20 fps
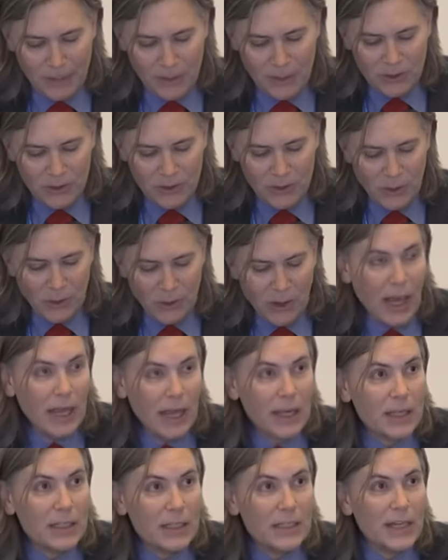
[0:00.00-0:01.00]
So
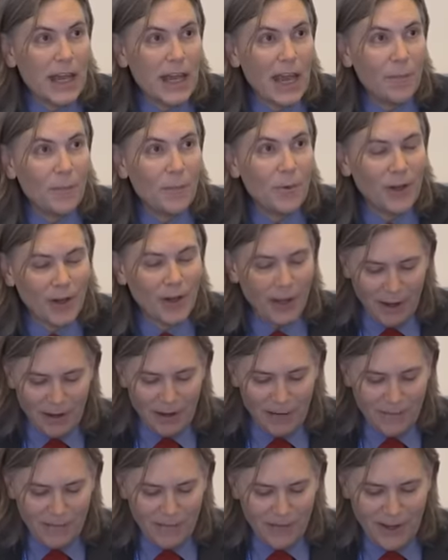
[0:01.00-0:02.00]
an example
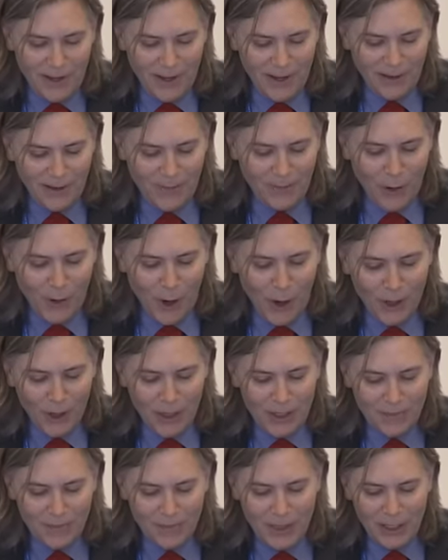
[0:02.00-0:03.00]
of, for our
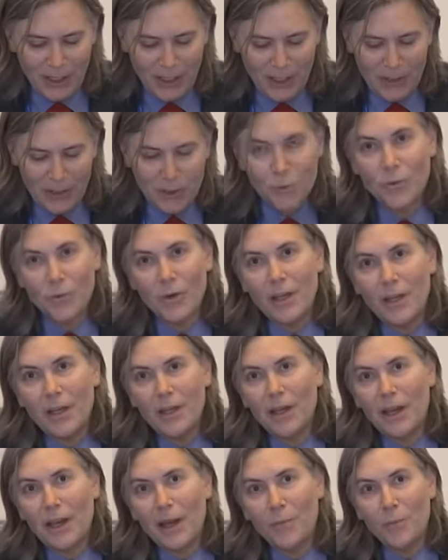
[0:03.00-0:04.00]
convenience,
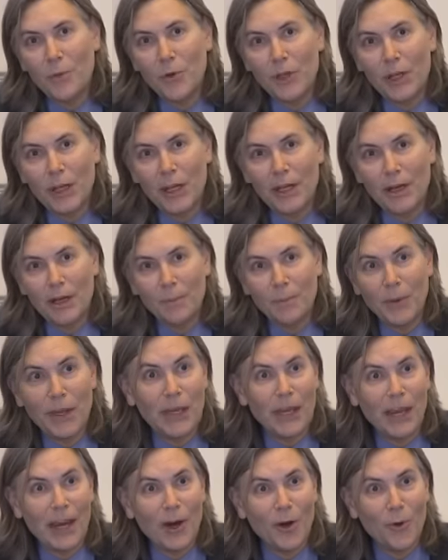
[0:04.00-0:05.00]
we put in a
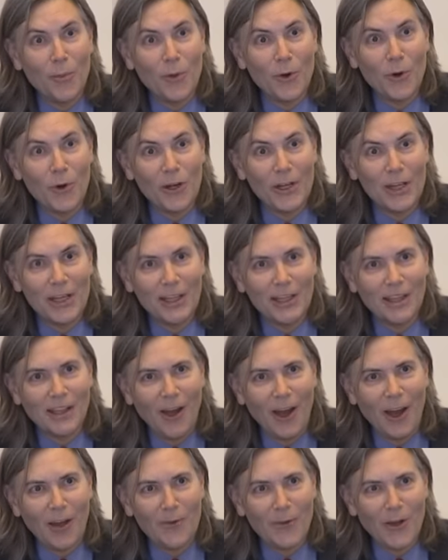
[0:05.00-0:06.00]
big airport
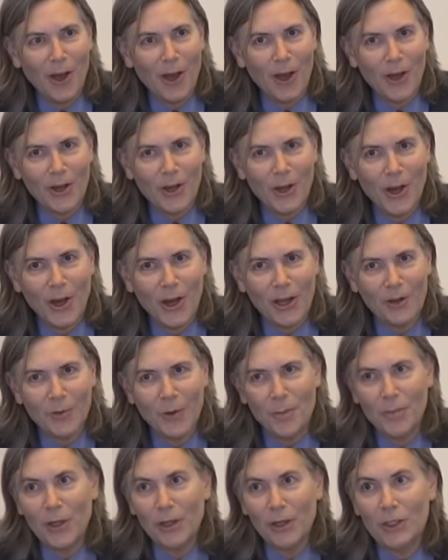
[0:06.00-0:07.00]
off of Hong Kong.
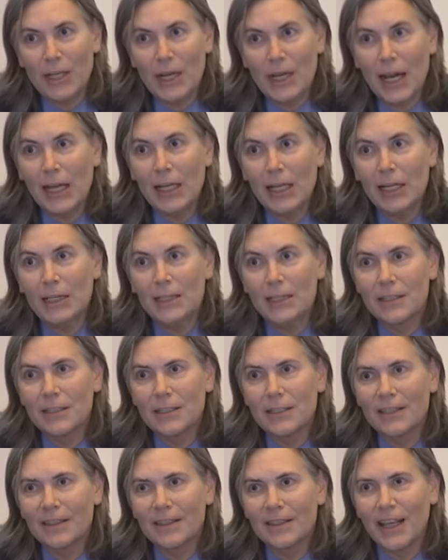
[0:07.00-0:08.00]
We built an island.
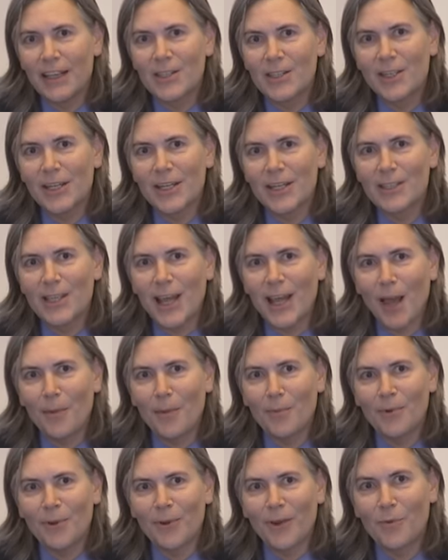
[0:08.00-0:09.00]
That's an
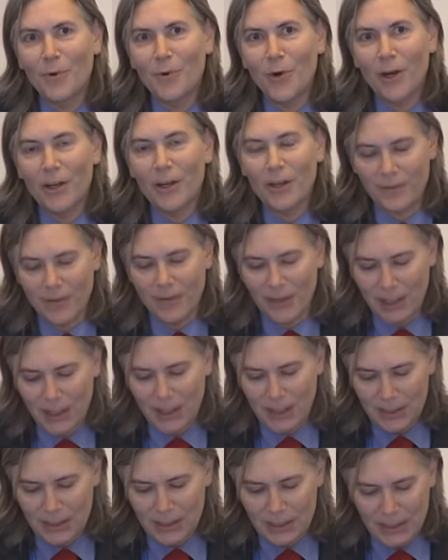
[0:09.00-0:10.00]
example for our
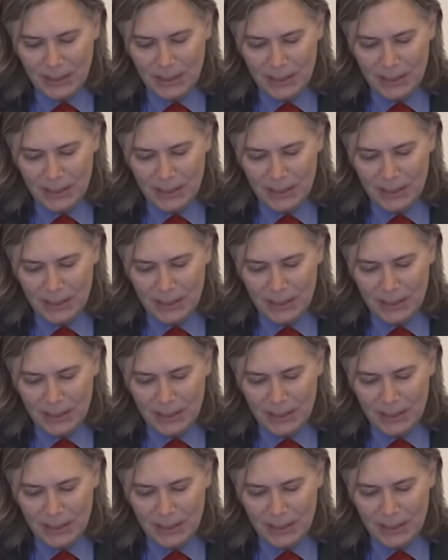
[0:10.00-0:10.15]
convenience.